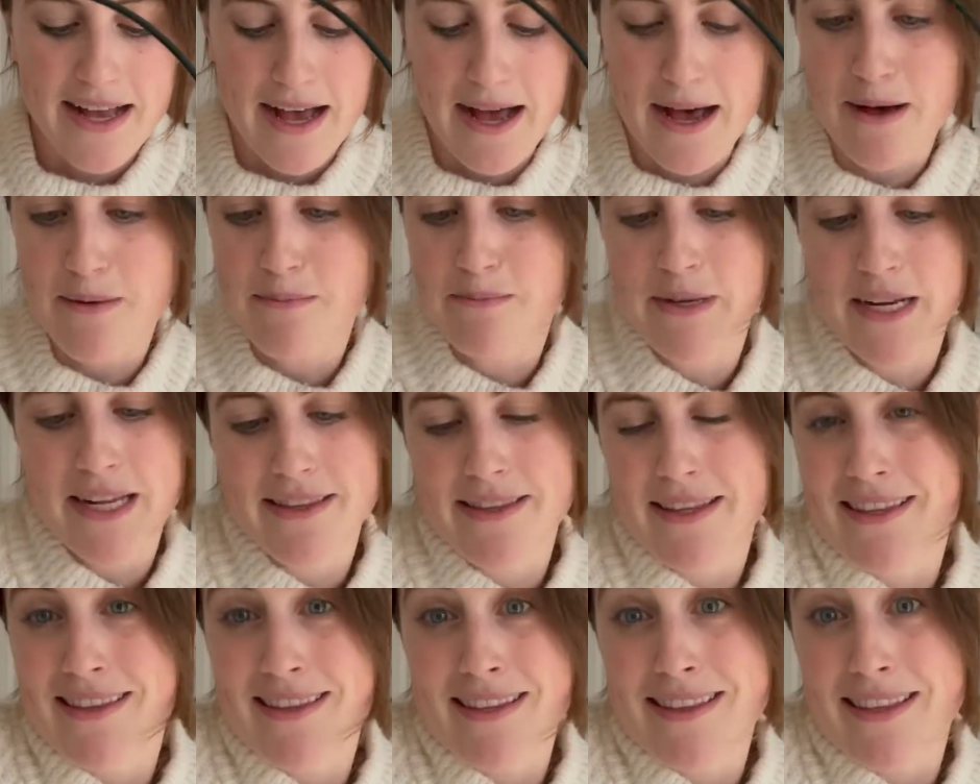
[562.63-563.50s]
um, but I
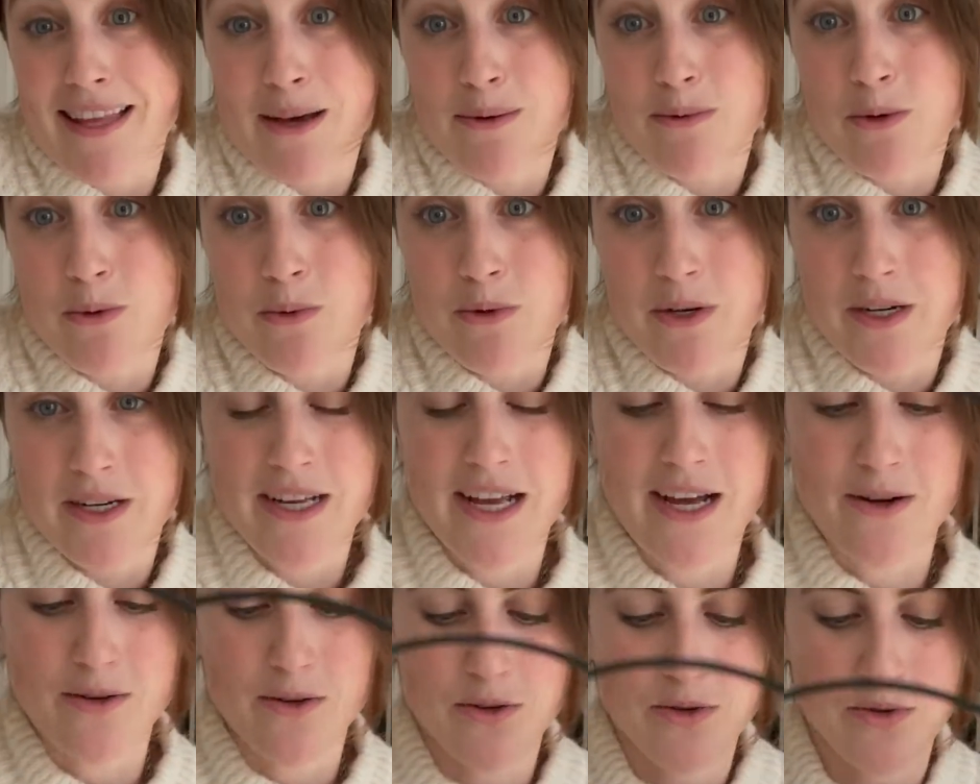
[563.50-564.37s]
think that that will work
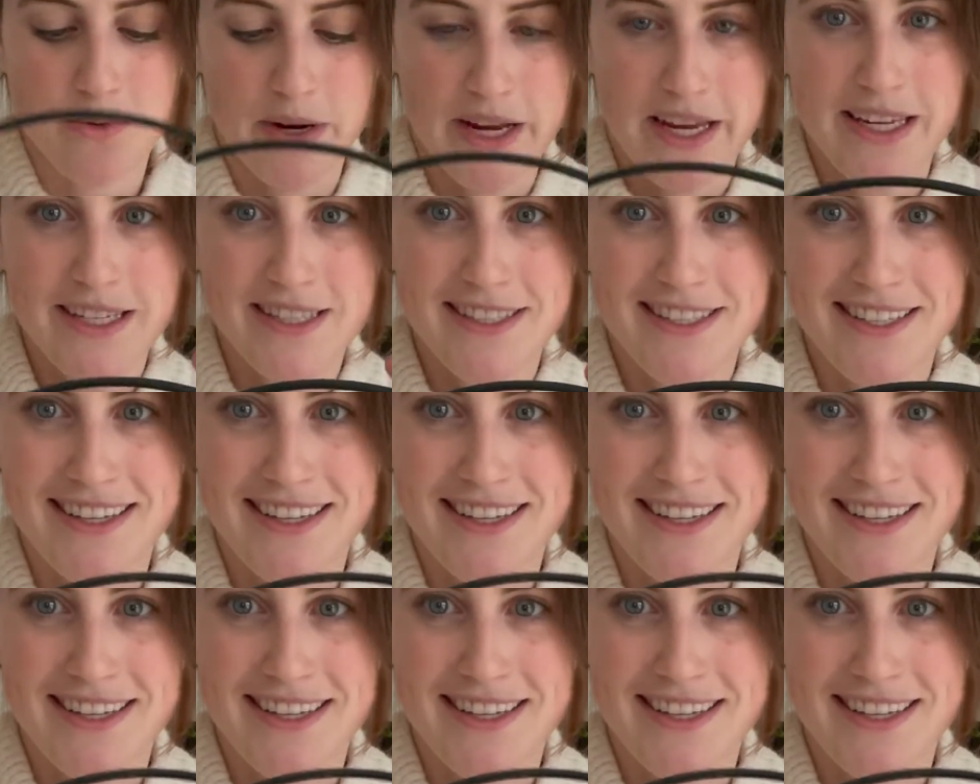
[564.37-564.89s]
out great.